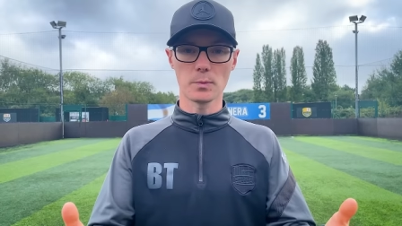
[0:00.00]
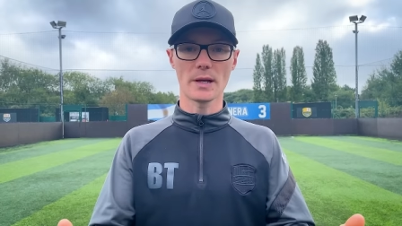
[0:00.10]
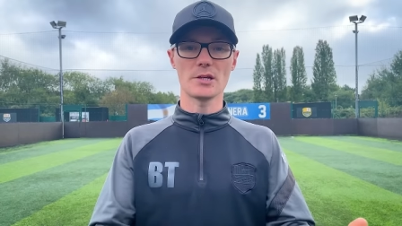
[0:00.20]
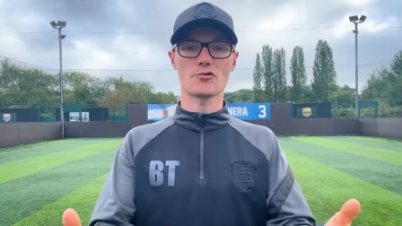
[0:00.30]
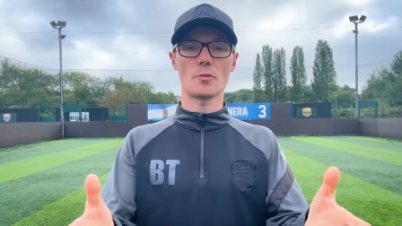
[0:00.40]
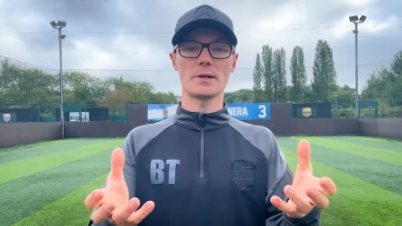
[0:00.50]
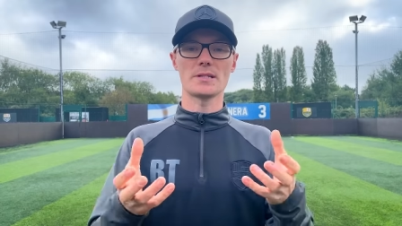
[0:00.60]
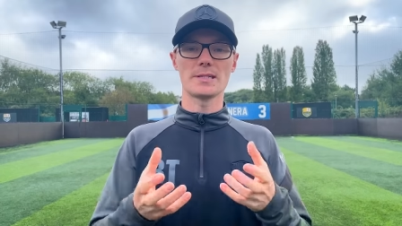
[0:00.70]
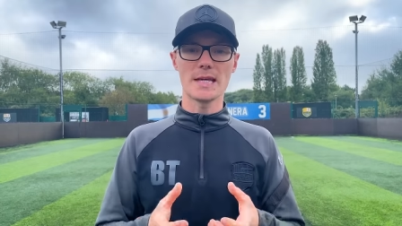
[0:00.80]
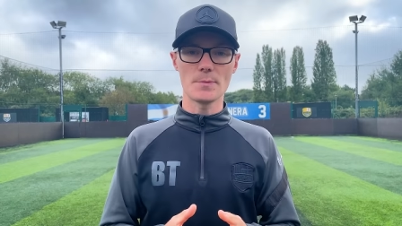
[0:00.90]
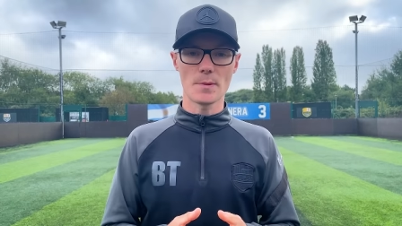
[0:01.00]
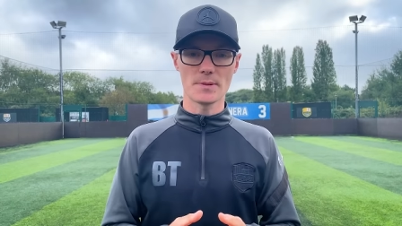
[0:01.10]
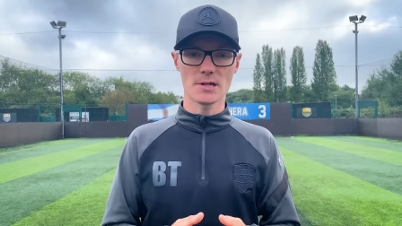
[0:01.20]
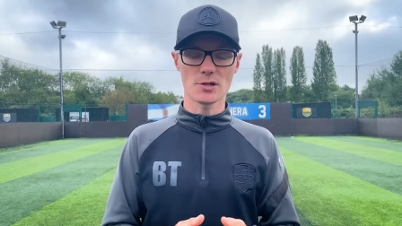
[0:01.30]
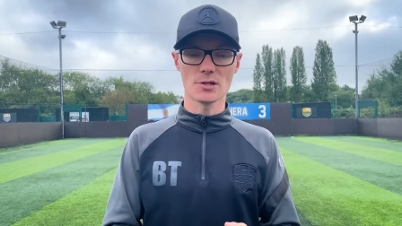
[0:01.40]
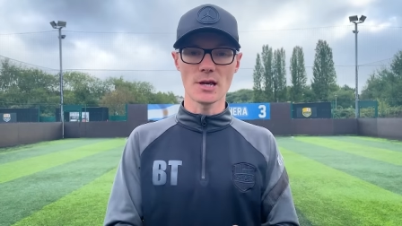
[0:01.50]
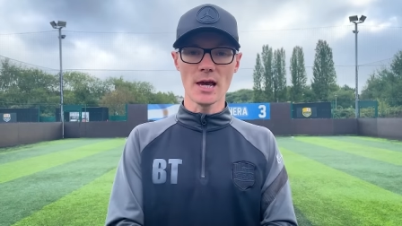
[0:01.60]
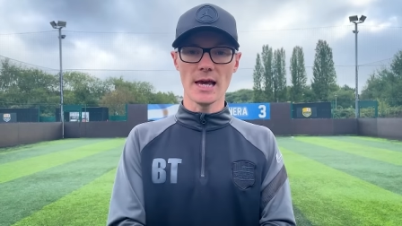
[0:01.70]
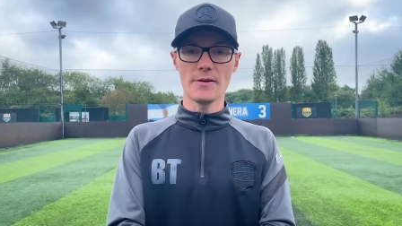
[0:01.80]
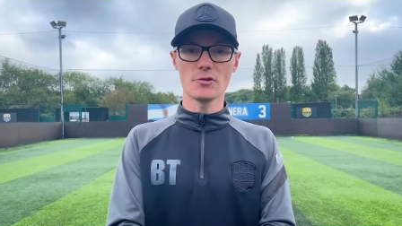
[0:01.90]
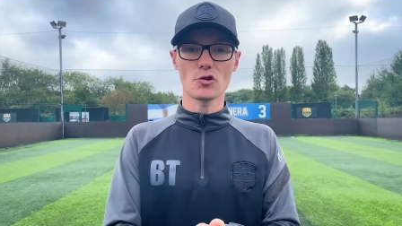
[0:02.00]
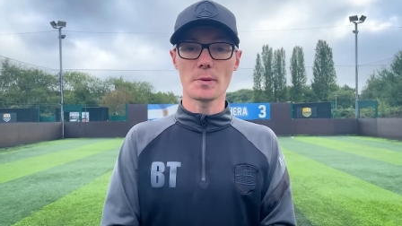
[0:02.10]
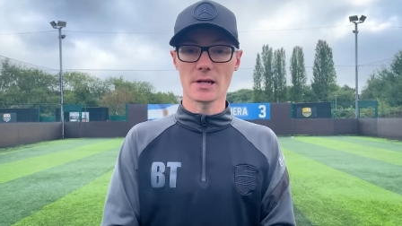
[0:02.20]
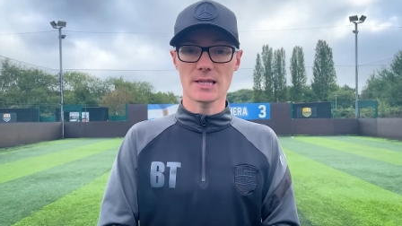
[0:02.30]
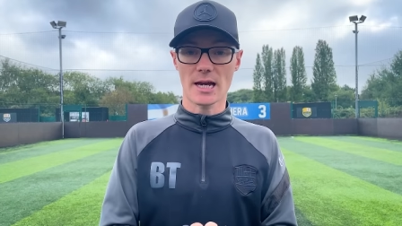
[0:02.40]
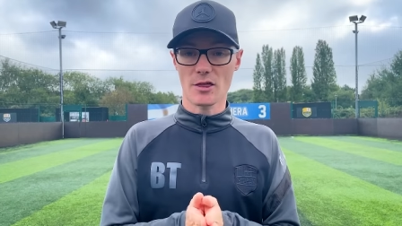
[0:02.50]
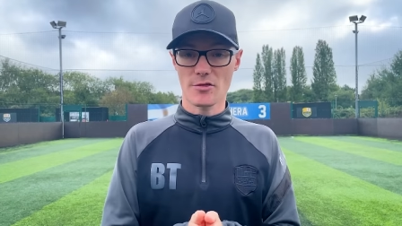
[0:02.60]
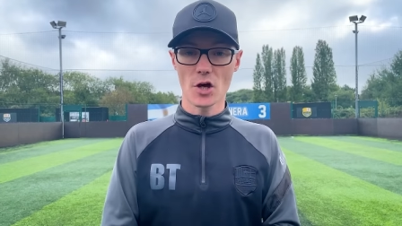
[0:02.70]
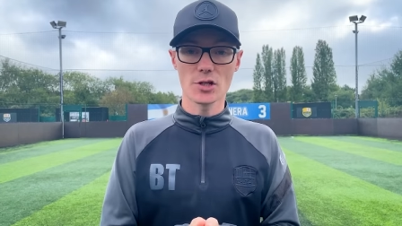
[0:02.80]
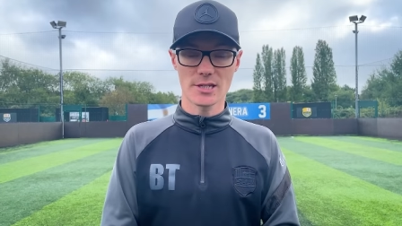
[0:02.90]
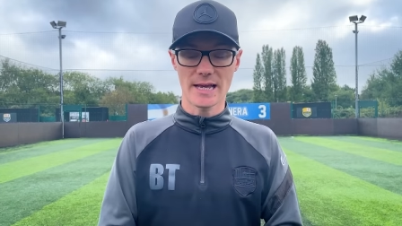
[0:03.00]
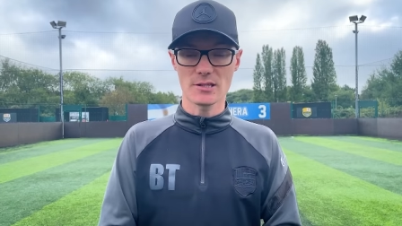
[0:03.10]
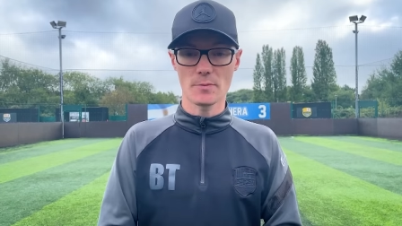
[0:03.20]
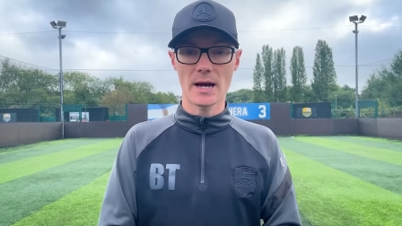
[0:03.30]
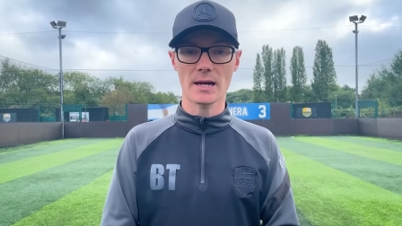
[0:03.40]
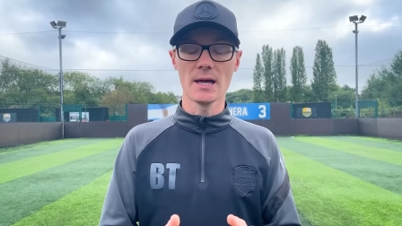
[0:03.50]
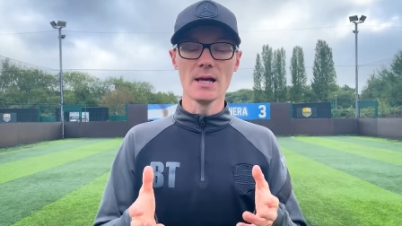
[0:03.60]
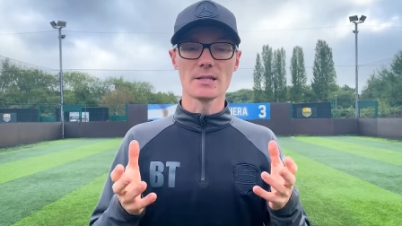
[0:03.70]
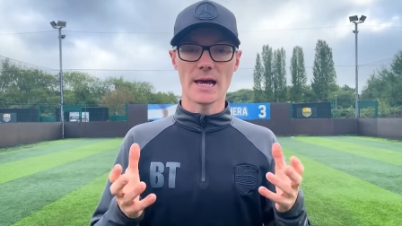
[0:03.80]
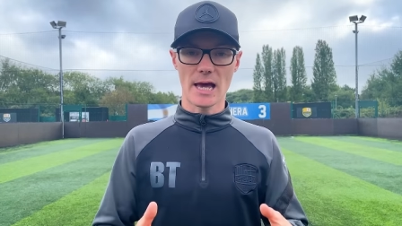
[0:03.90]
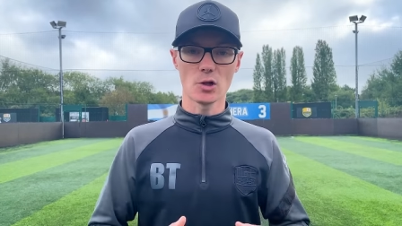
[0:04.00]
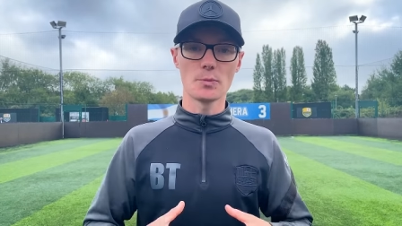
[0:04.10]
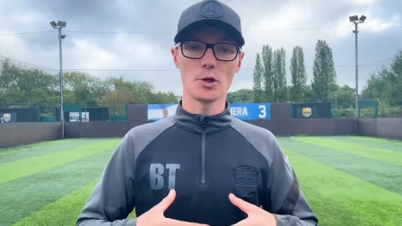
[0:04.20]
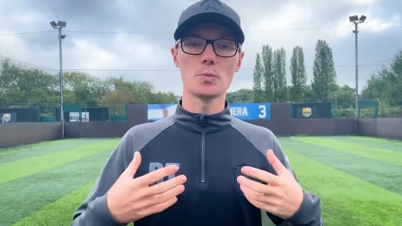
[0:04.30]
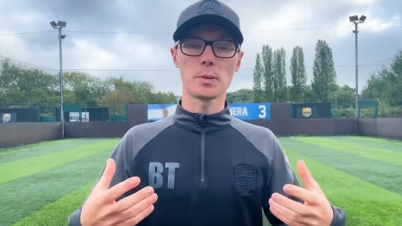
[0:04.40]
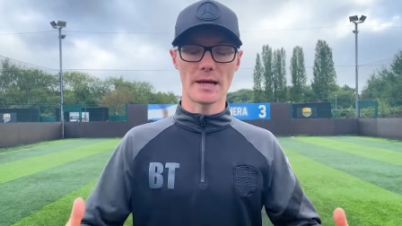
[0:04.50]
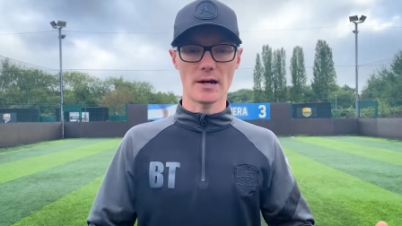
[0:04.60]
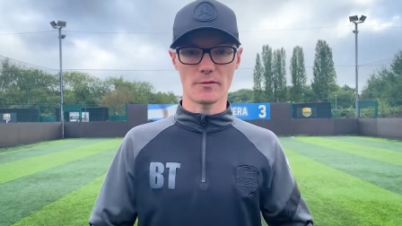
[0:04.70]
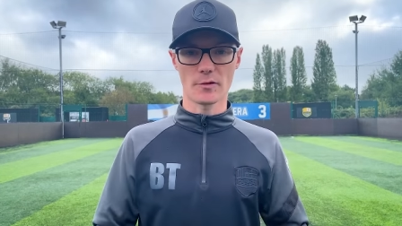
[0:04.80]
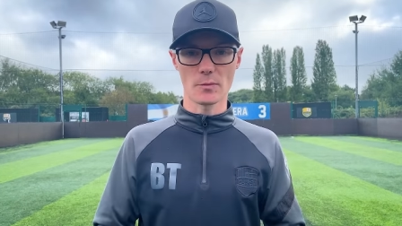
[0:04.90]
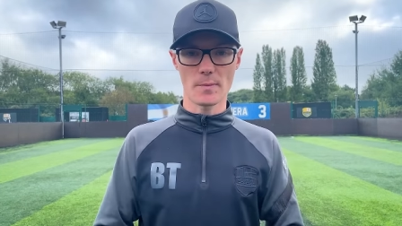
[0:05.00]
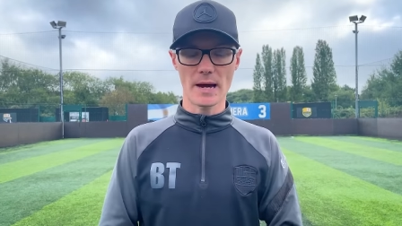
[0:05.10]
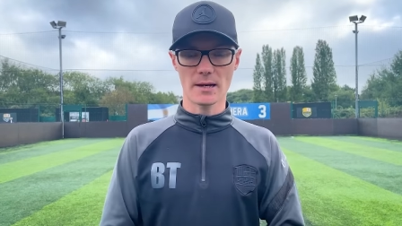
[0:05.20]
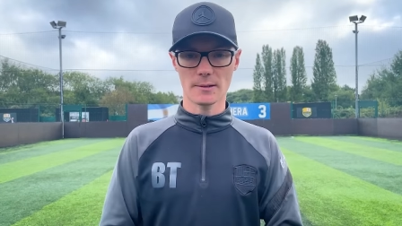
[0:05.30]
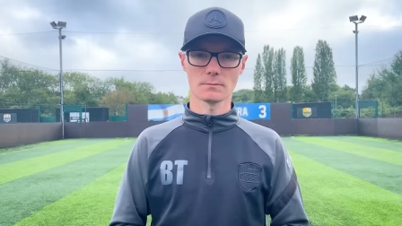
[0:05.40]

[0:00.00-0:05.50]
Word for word: players dropping into deeper positions, even dropping as like a third centre back to help you play out from the back.